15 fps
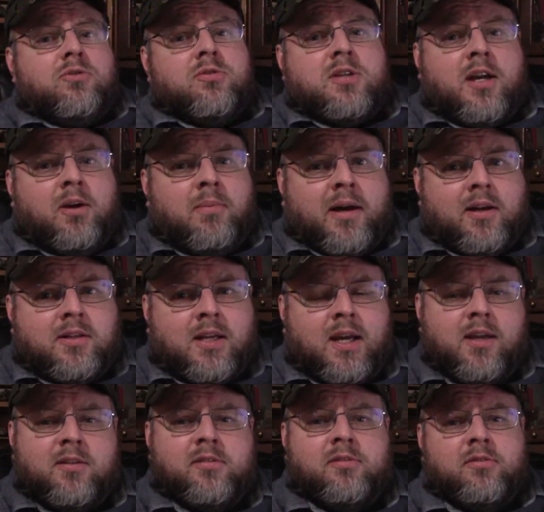scale model
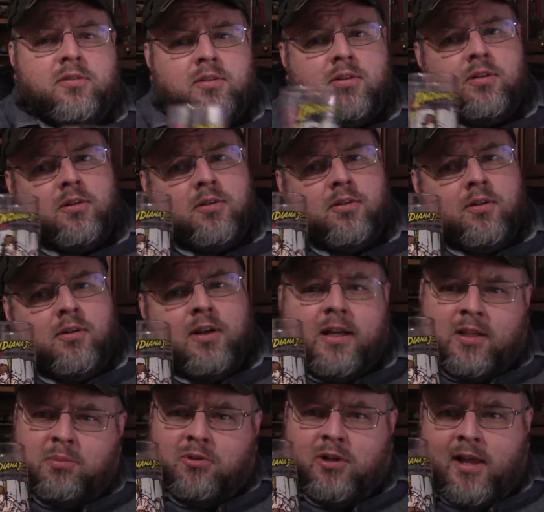tanks,
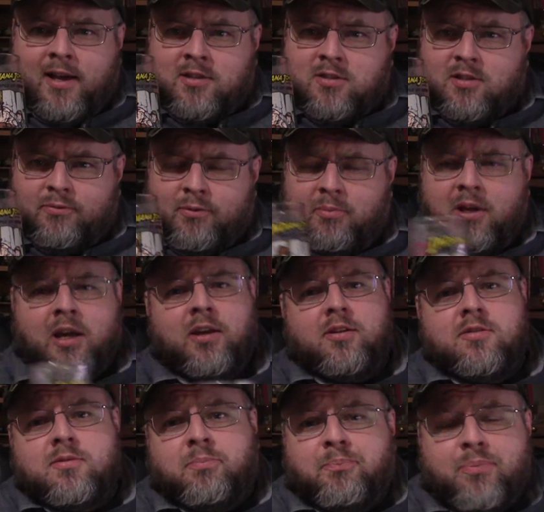collectible glasses from the
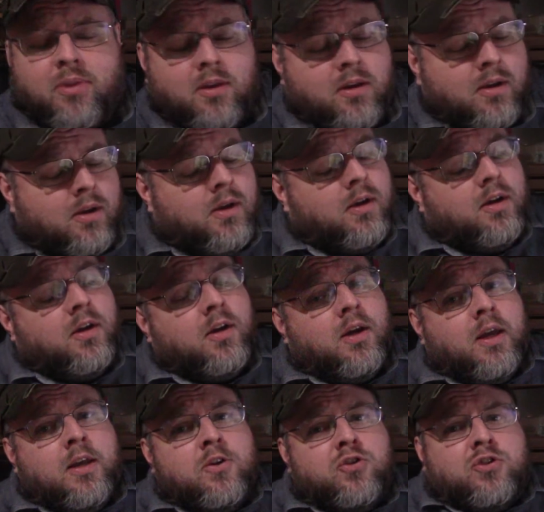80s.
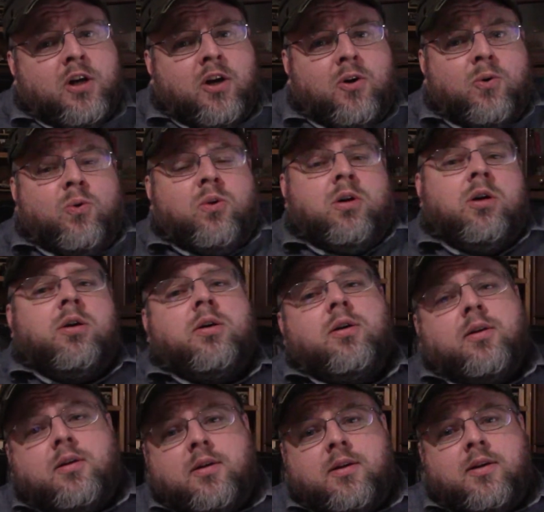So,
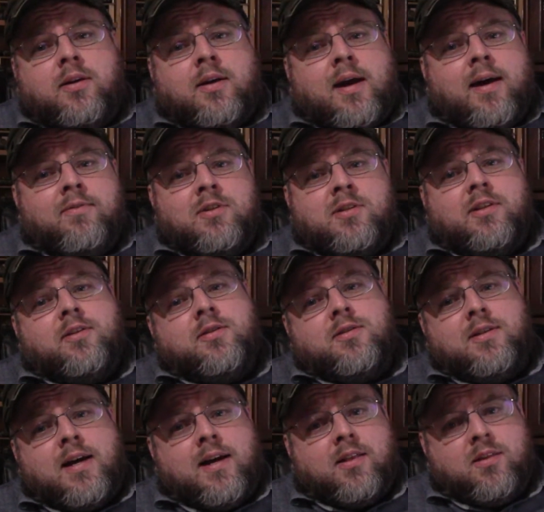obviously this
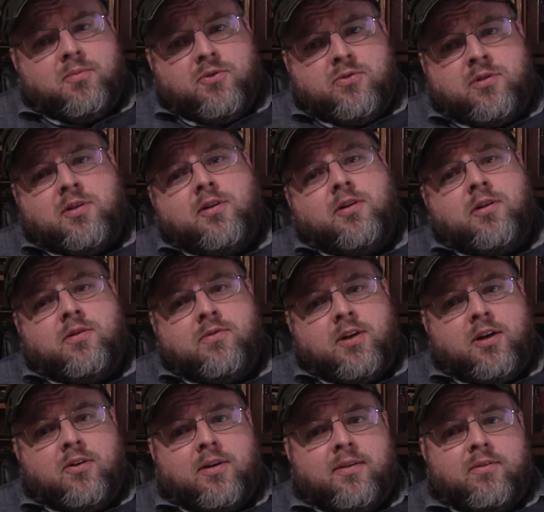is not the most serious
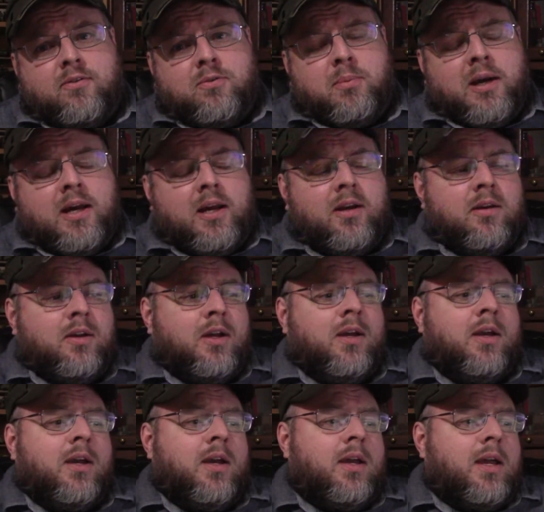video I've ever made,
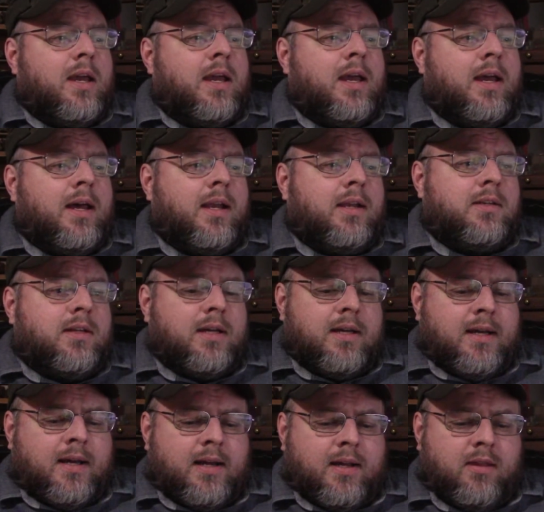and
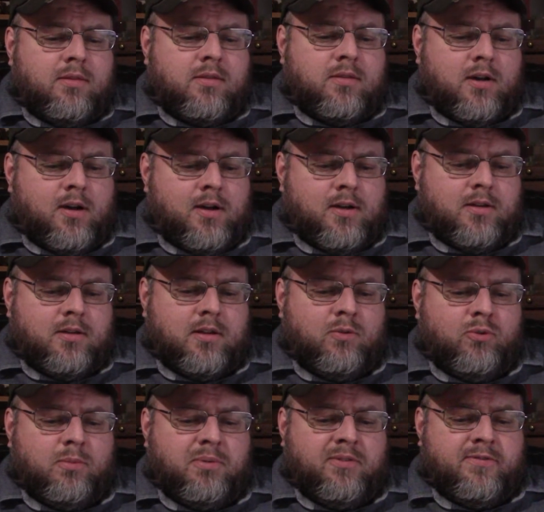I thought it
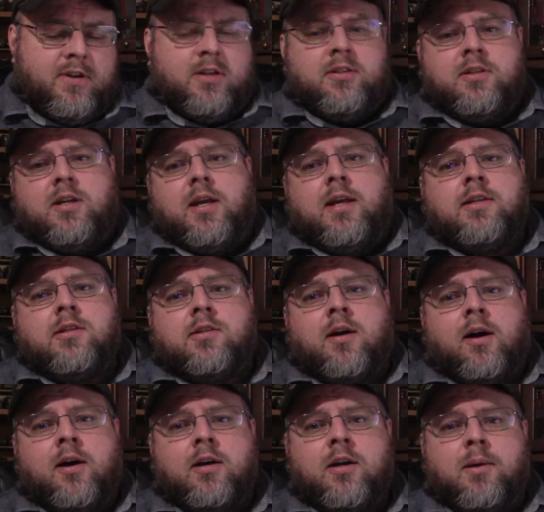would be fun today to
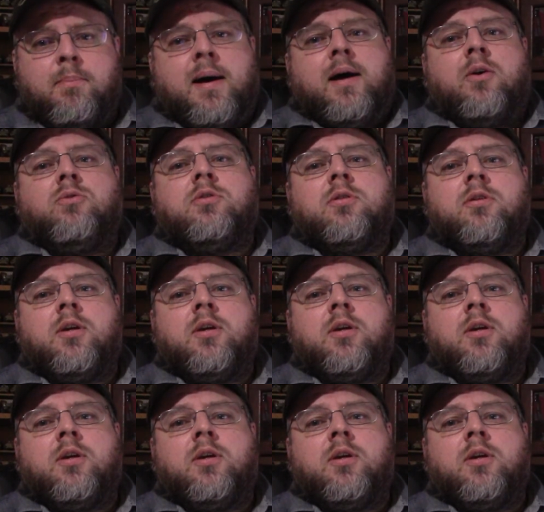talk about,